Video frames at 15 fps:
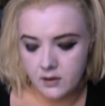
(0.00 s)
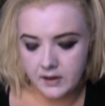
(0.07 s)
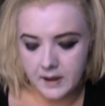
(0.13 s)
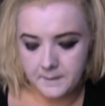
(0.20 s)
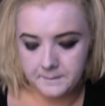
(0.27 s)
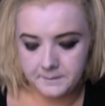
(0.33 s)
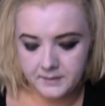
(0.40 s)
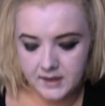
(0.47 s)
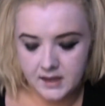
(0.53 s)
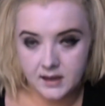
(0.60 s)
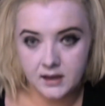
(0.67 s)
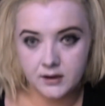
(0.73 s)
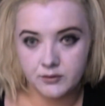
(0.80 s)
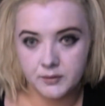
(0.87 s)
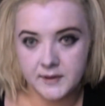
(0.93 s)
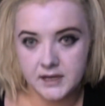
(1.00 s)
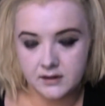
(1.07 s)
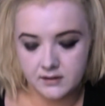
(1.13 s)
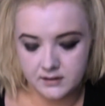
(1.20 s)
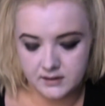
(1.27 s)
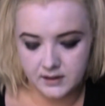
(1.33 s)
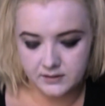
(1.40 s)
Okay, and
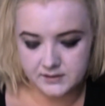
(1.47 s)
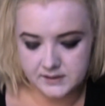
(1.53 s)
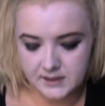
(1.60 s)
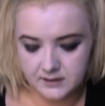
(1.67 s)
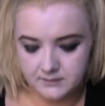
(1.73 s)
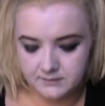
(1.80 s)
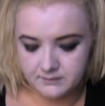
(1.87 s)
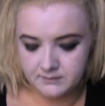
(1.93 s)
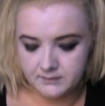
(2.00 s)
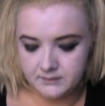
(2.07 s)
repeat on the other side.